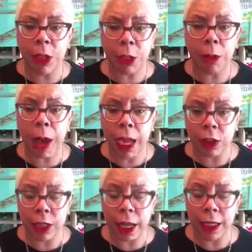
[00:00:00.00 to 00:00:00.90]
do a
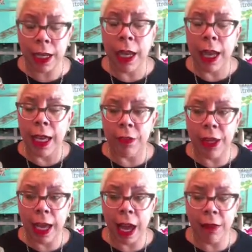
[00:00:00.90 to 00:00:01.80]
patch test, and if
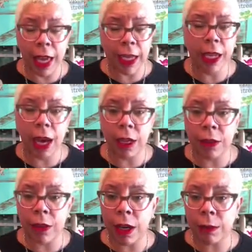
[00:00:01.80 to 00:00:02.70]
they have any kind
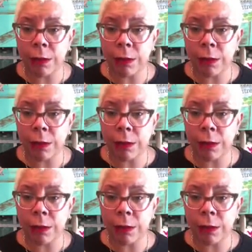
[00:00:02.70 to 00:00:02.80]
of